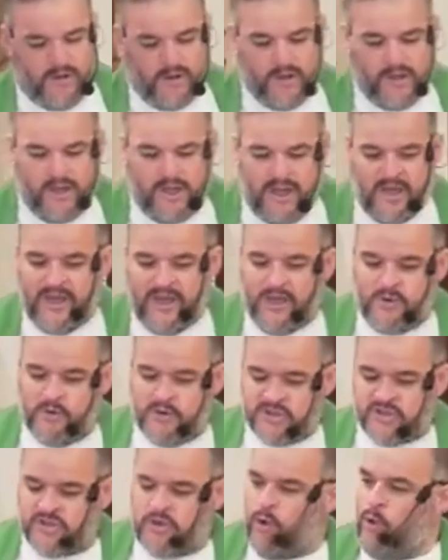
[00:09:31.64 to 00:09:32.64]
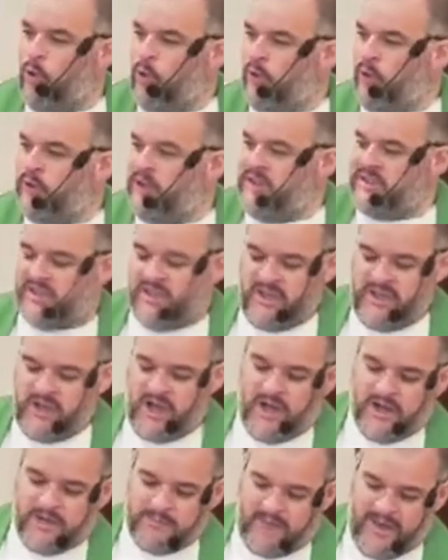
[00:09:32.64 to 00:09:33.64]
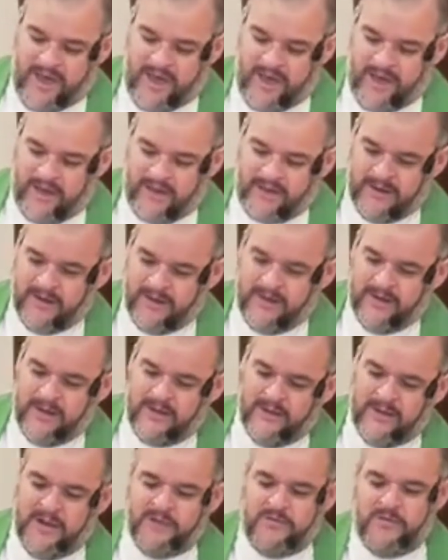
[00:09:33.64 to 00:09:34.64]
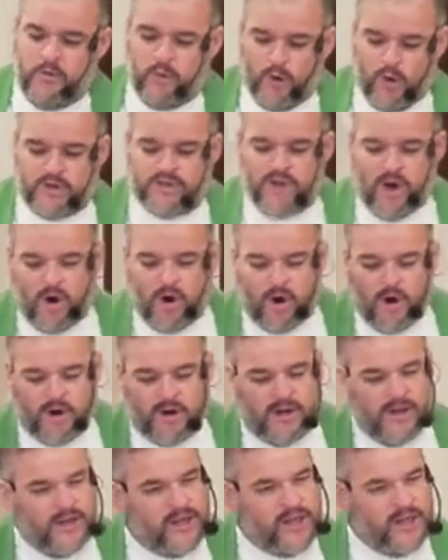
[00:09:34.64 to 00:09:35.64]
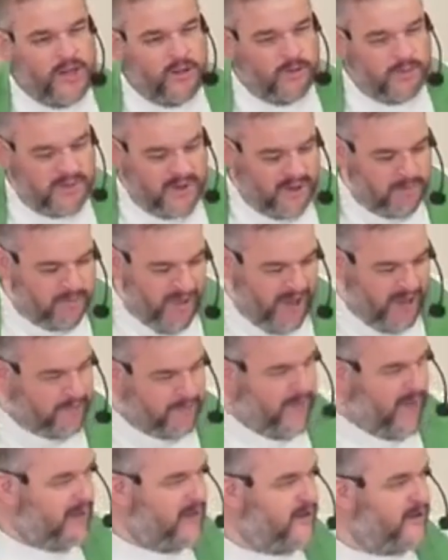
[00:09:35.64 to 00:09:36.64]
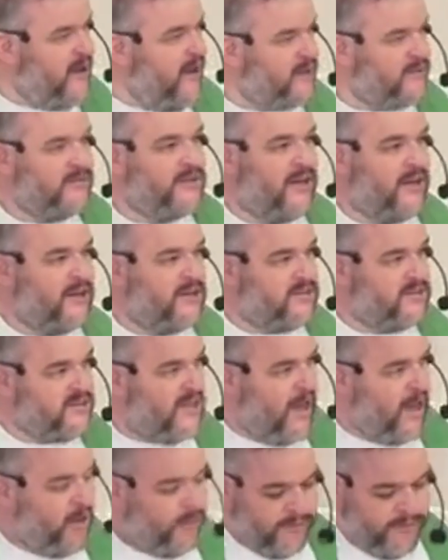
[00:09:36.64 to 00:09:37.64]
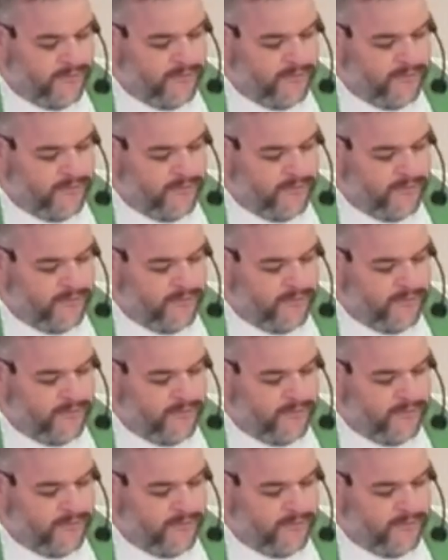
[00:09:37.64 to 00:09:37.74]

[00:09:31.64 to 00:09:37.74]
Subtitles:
He was told as a young man that if he worked hard, he would be a bayman in Nantucket Sound.